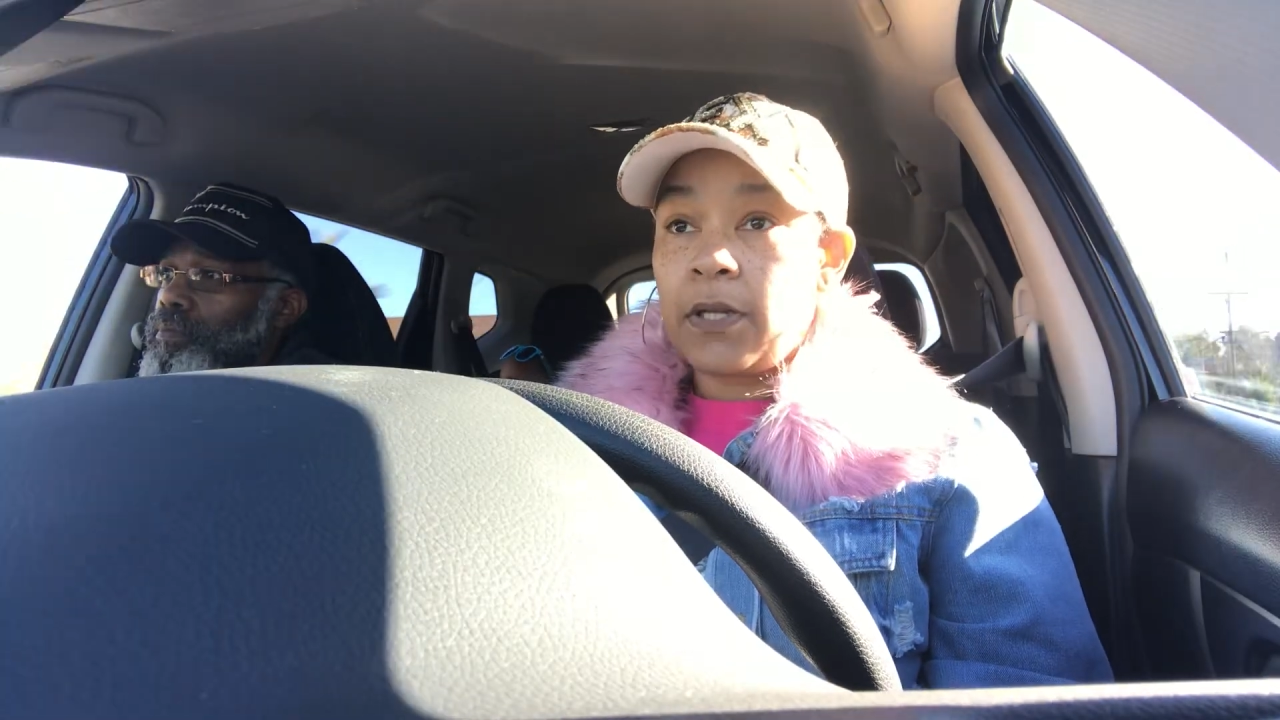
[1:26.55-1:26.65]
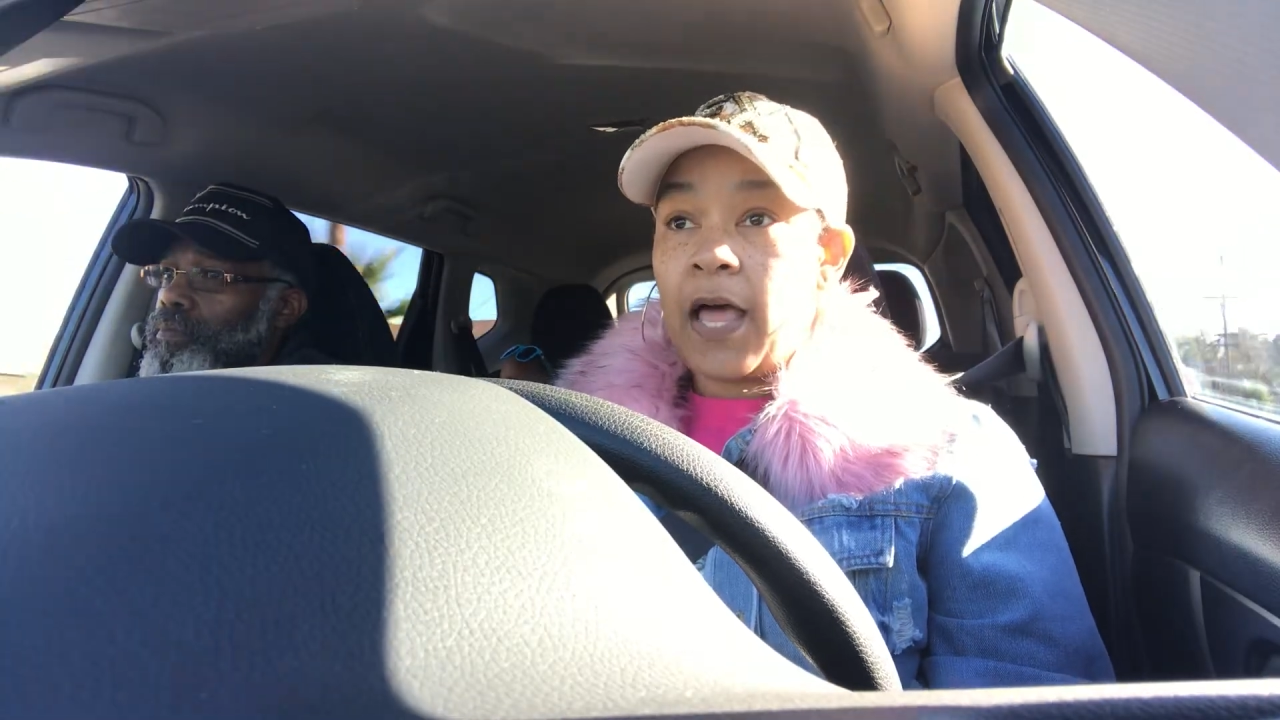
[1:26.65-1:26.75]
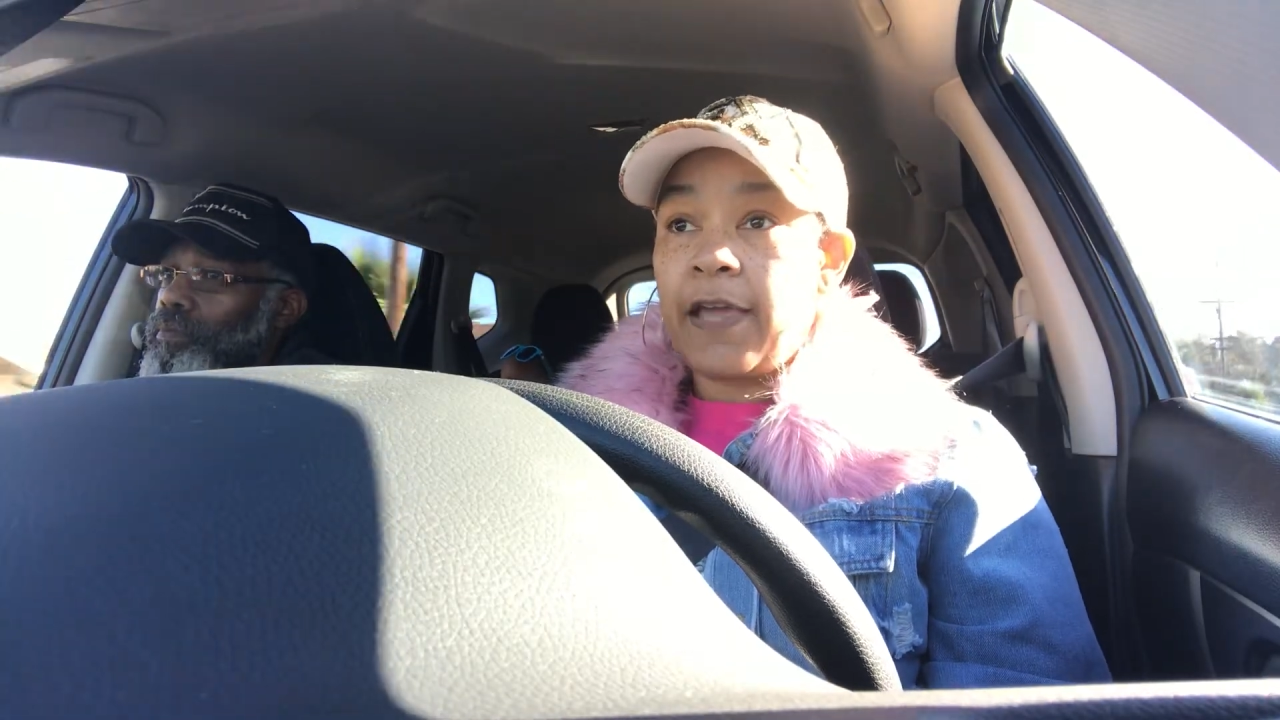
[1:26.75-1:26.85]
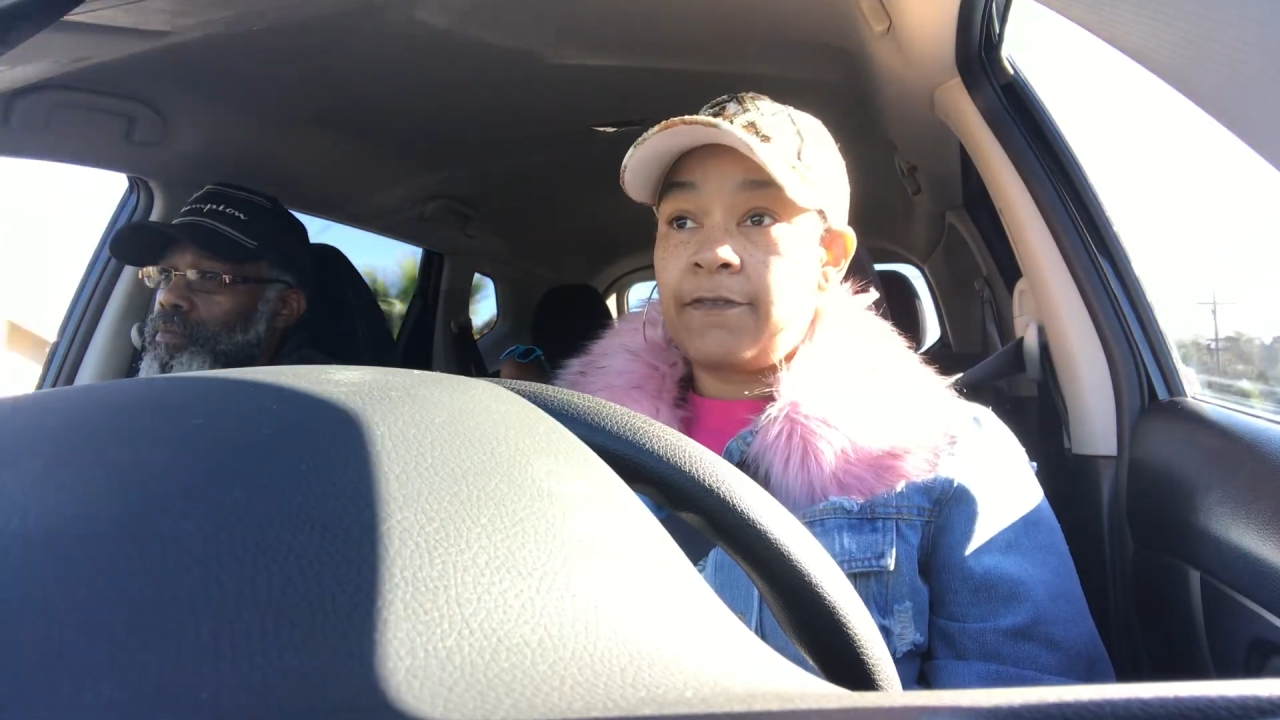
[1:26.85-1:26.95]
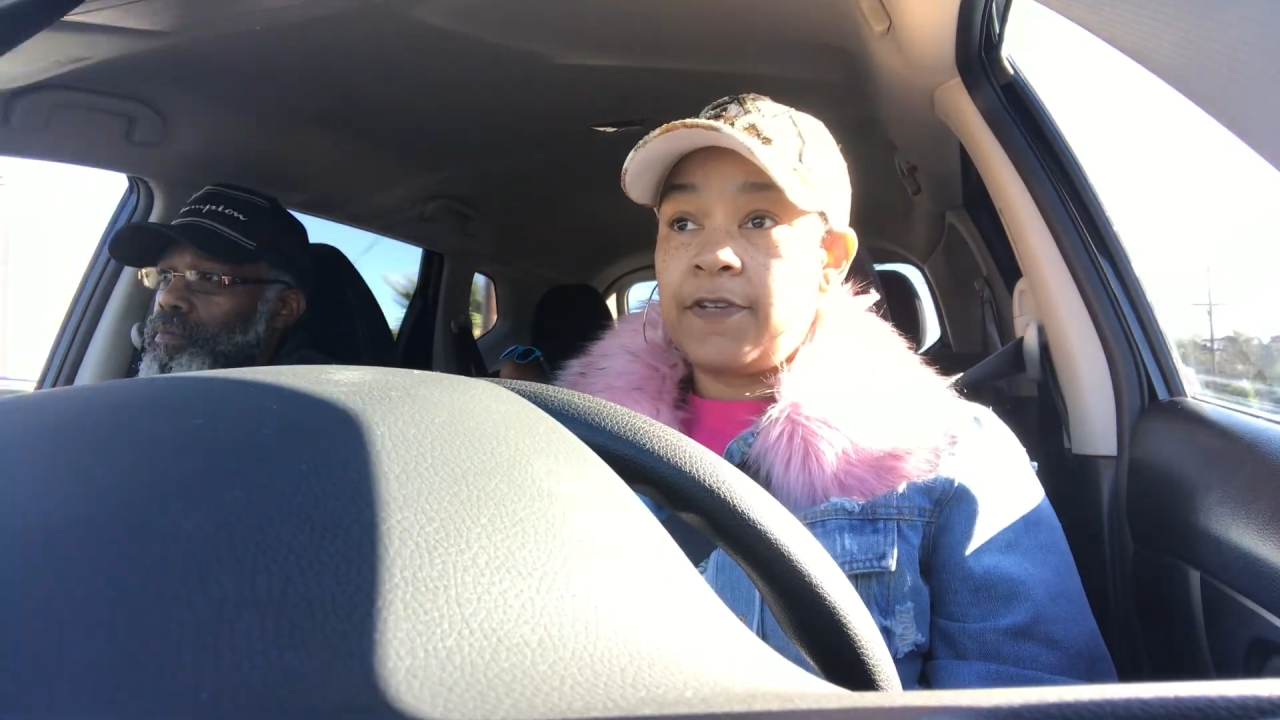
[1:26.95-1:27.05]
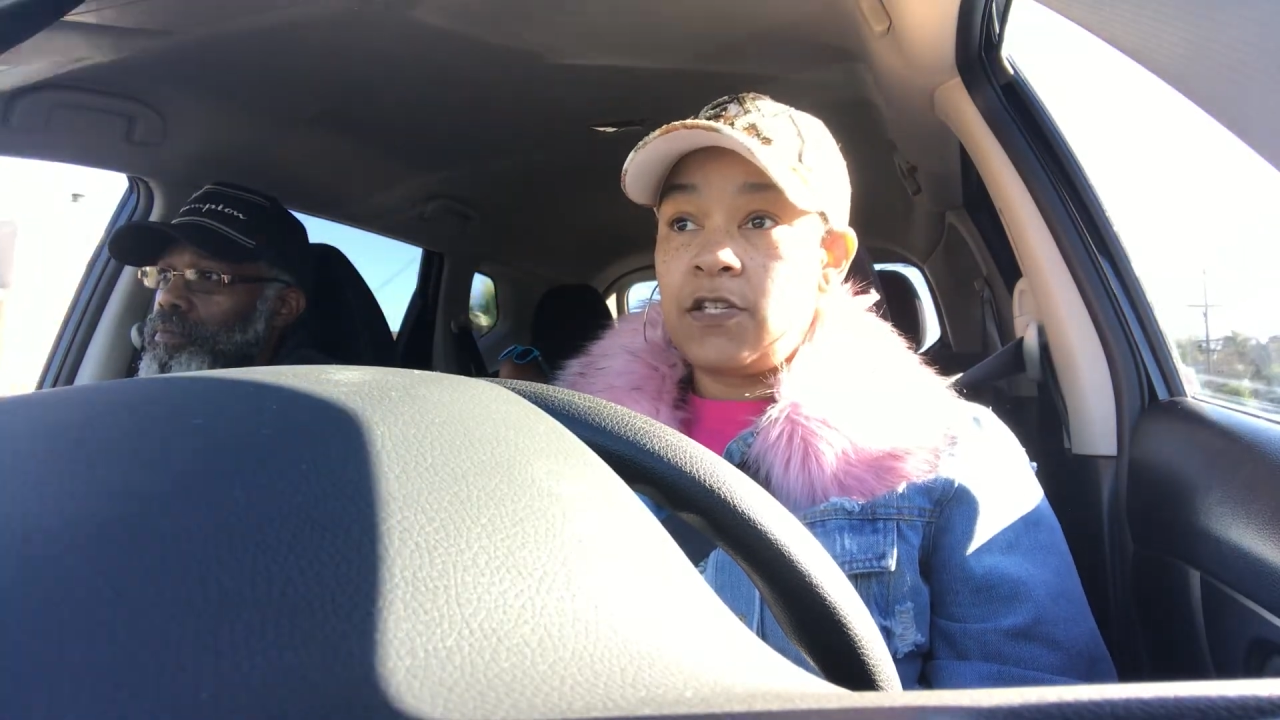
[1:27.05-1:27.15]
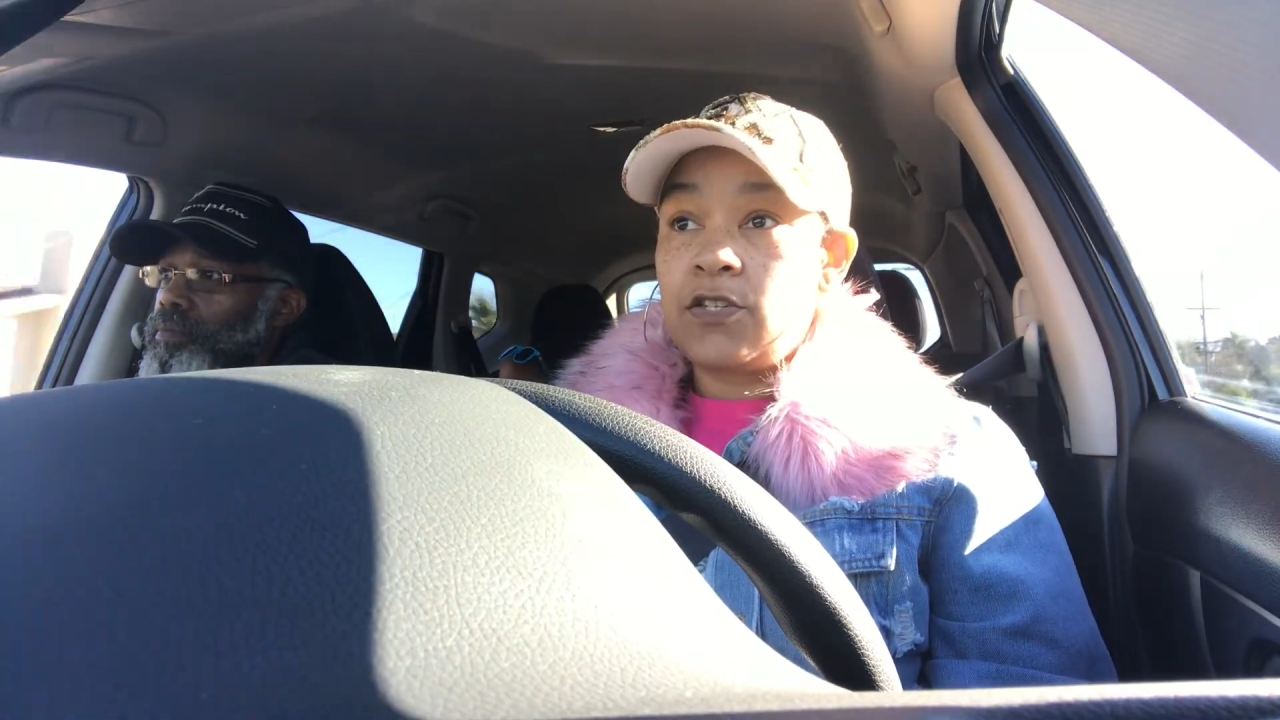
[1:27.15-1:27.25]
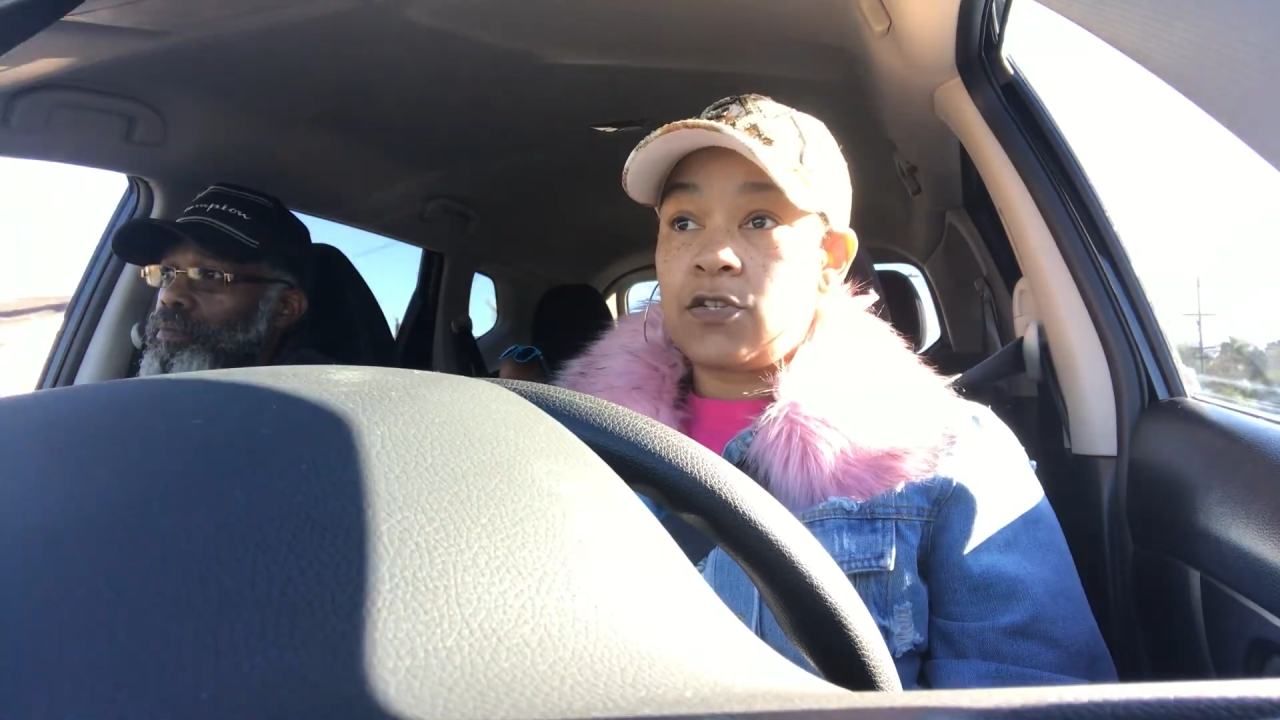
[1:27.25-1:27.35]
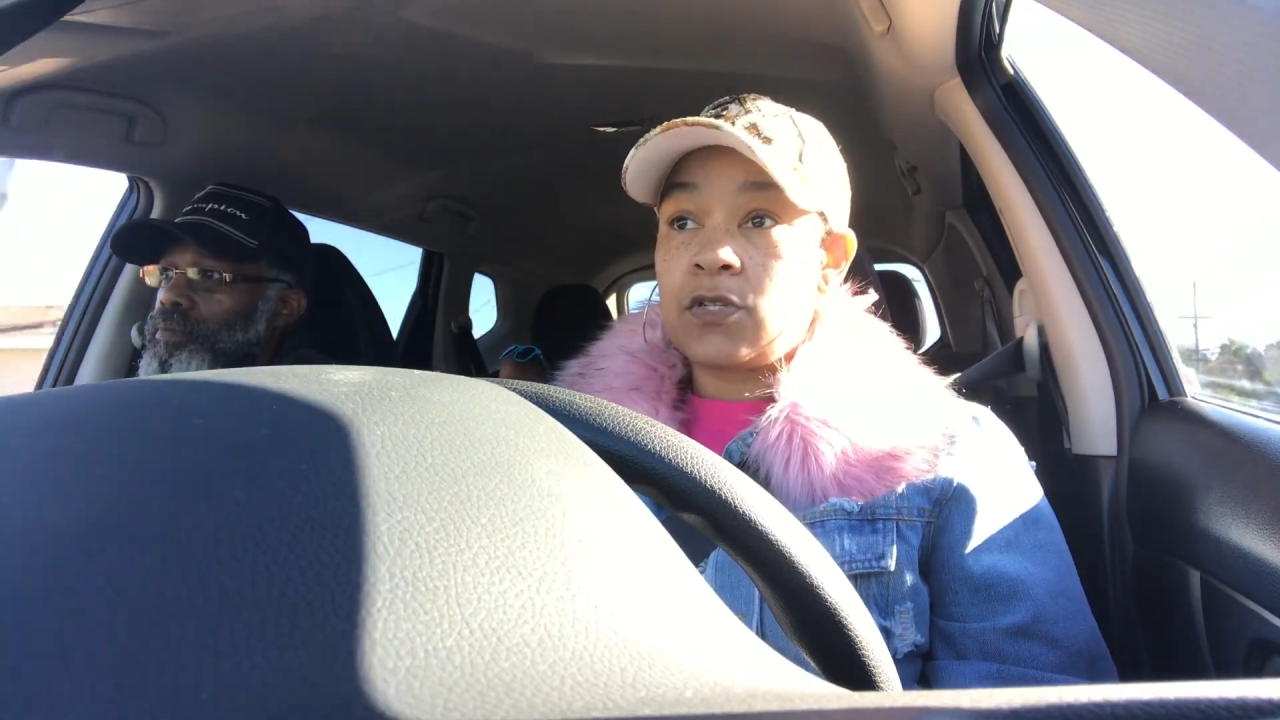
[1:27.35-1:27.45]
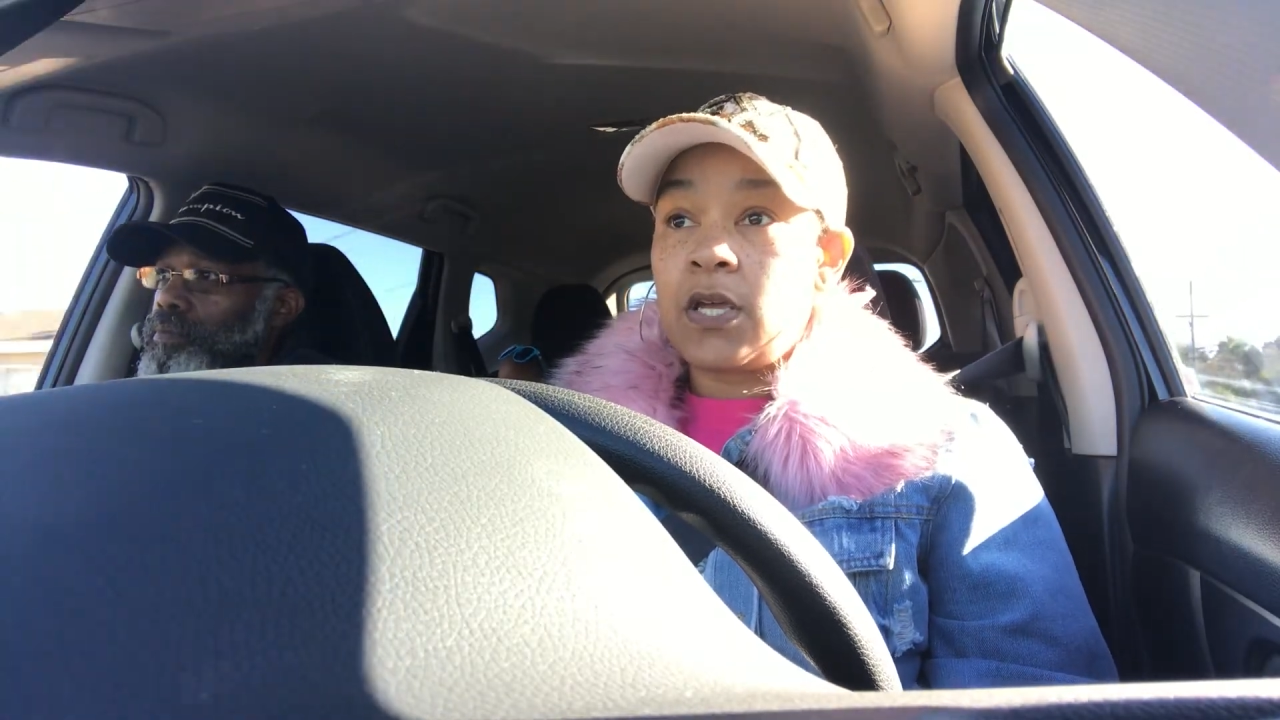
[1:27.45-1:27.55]
of the line
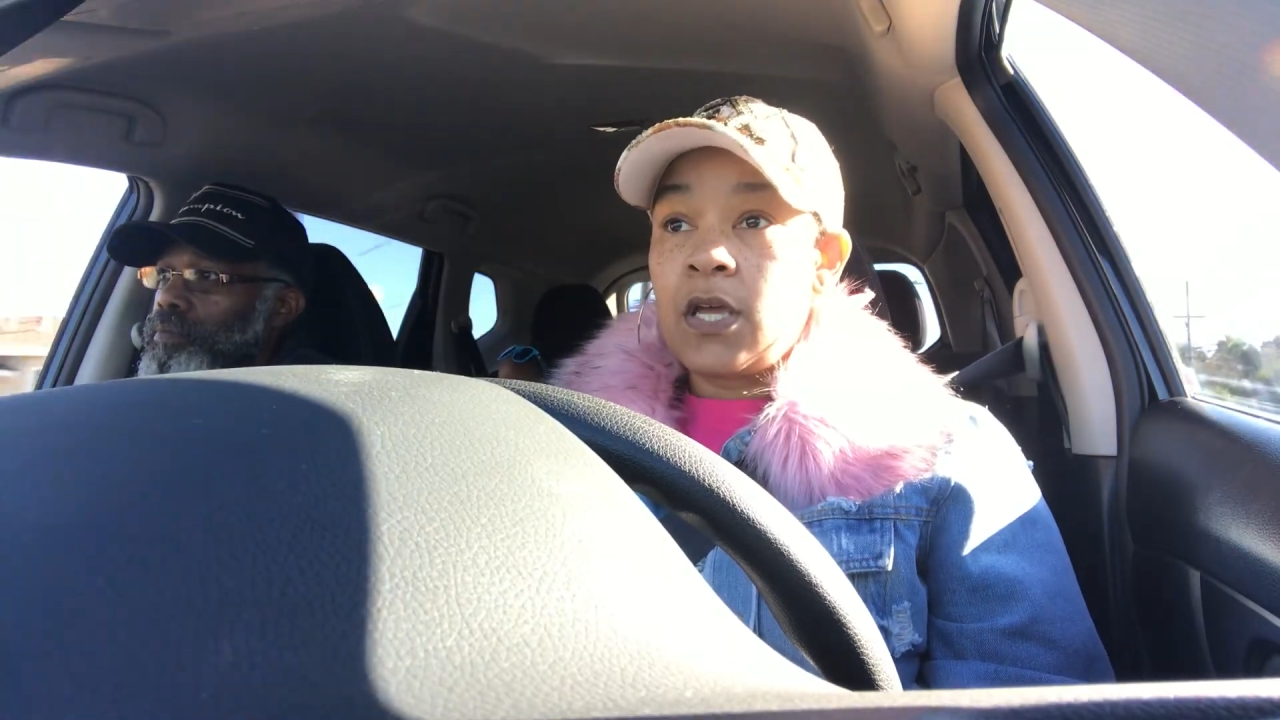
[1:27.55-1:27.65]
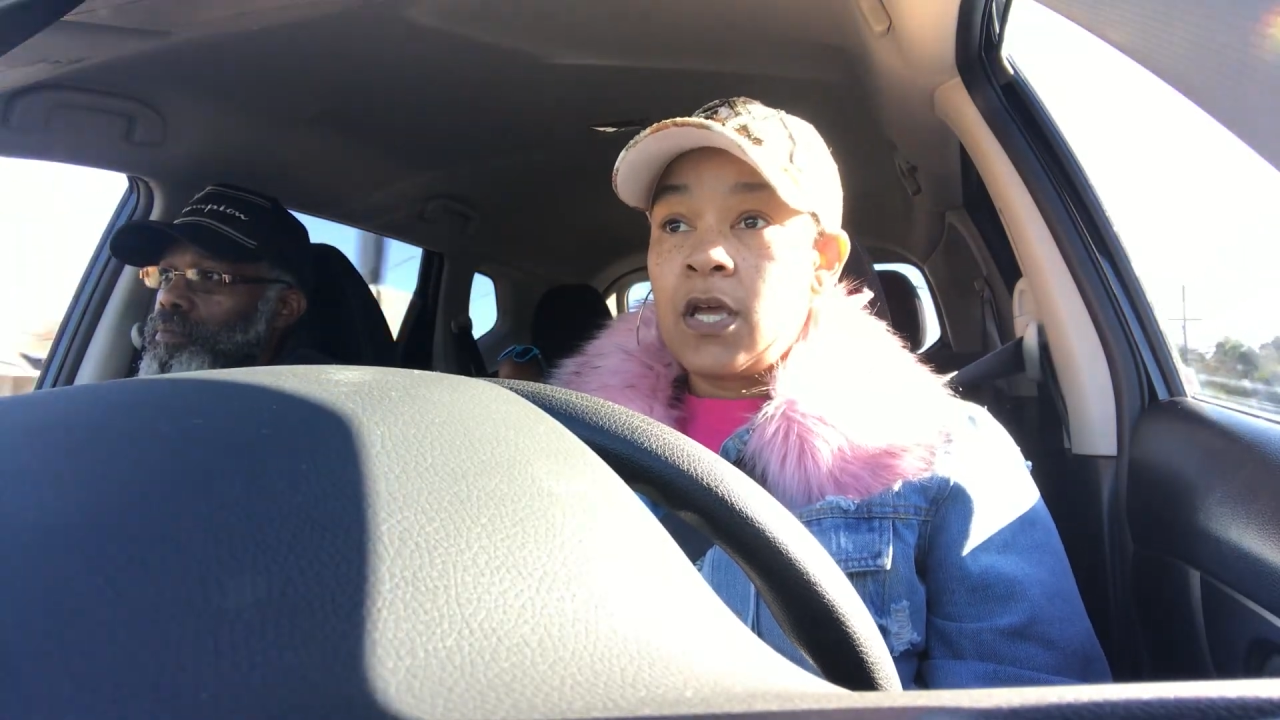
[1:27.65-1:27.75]
features,